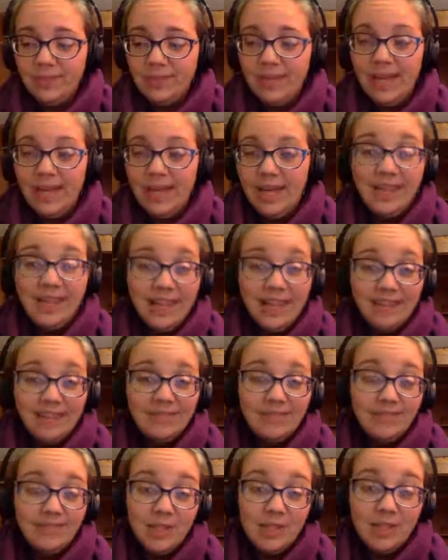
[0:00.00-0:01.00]
And that
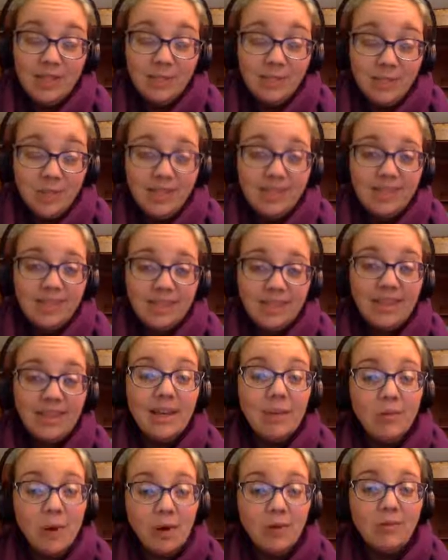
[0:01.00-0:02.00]
it's basically
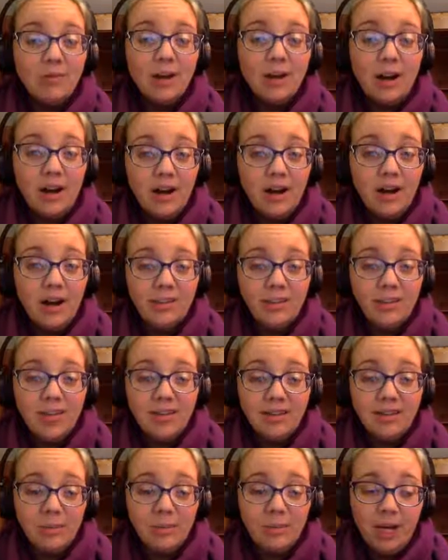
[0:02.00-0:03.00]
about
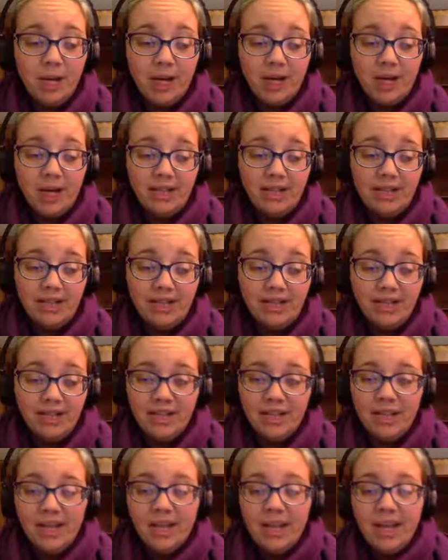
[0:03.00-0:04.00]
calming the body.
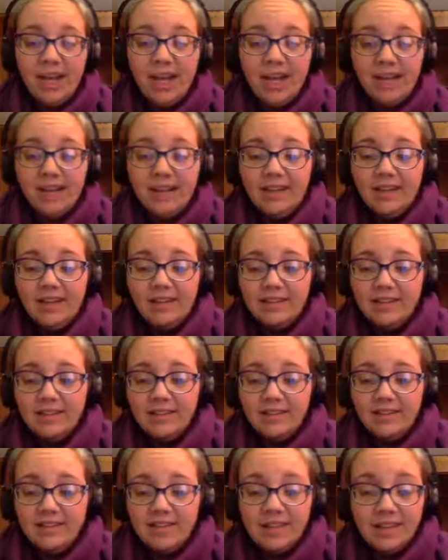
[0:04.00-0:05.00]
And
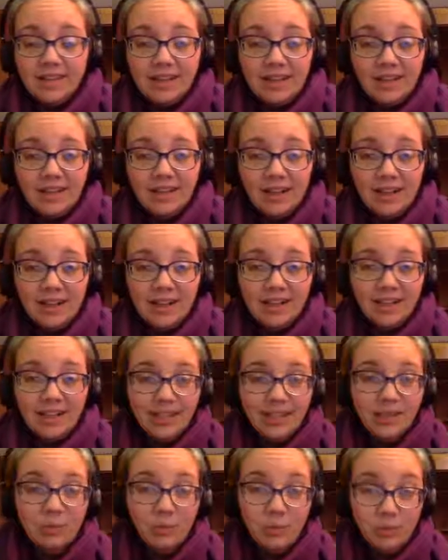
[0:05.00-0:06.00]
Thich Nhat Hanh
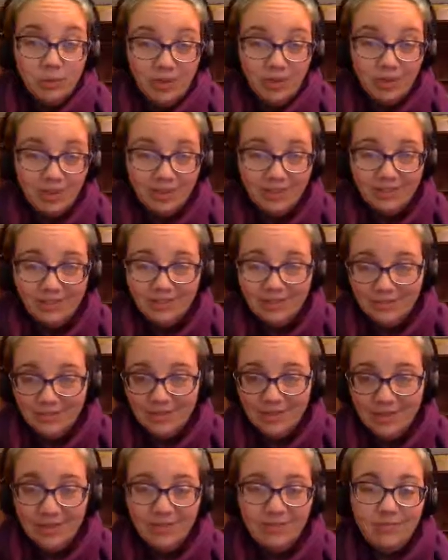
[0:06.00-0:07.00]
and the Buddha,
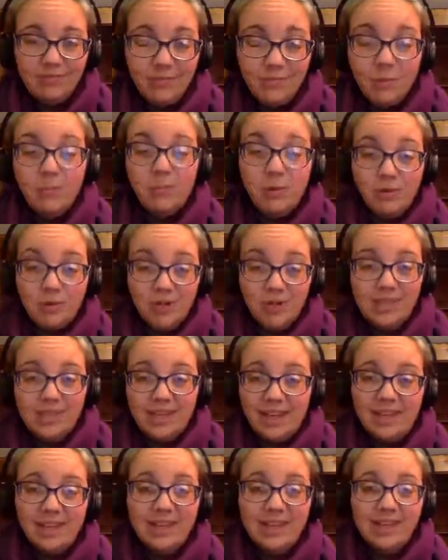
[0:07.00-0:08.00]
the Buddha
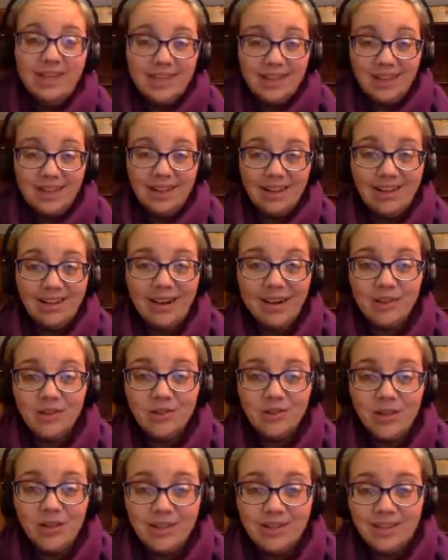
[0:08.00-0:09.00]
said, and Thich Nhat Hanh
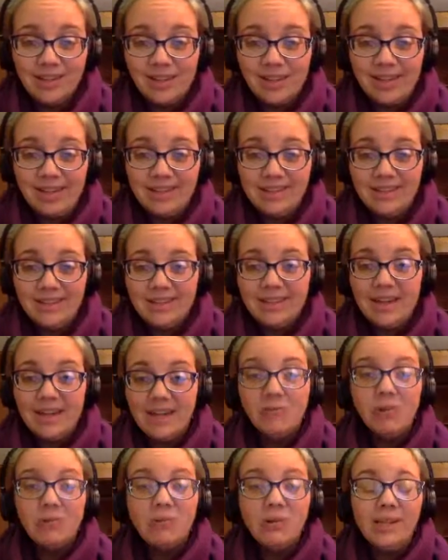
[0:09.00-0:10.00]
translates, is that
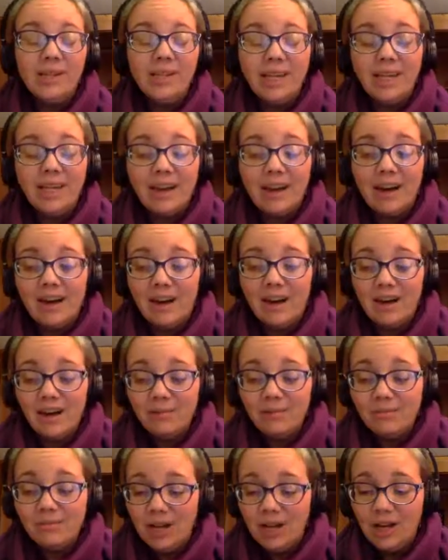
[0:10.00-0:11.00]
when we can
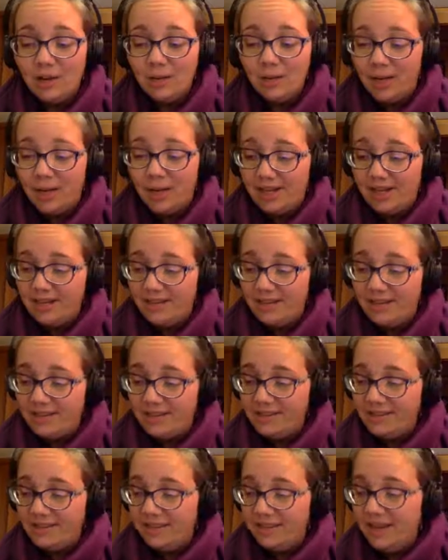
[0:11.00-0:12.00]
calm our
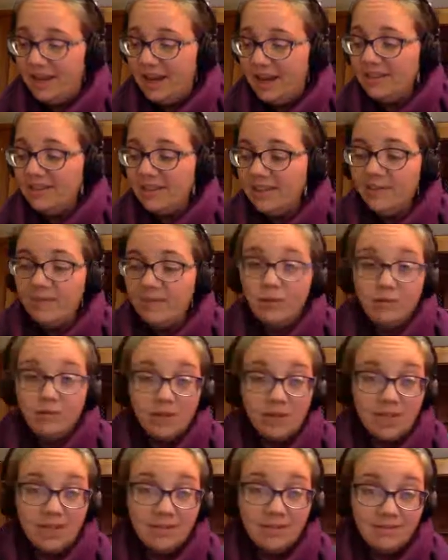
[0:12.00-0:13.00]
bodies, I'll even
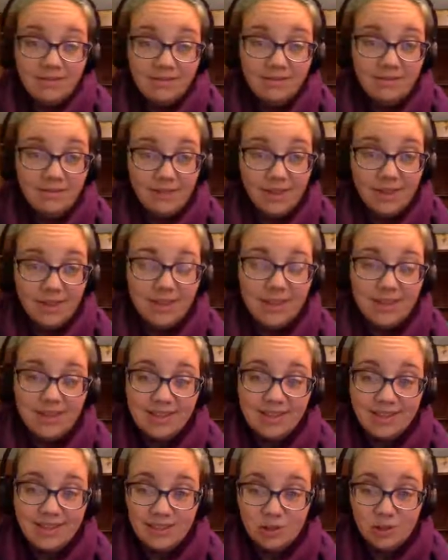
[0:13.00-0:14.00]
read
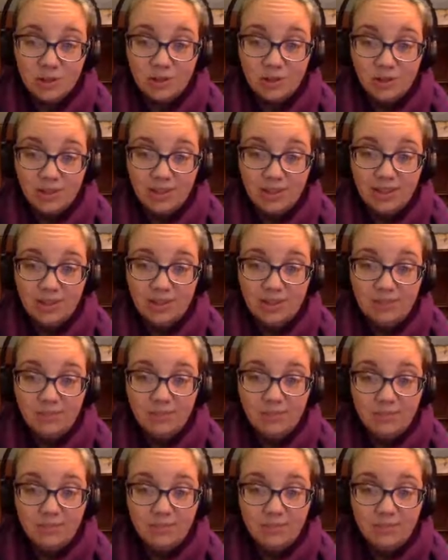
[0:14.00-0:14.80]
this short little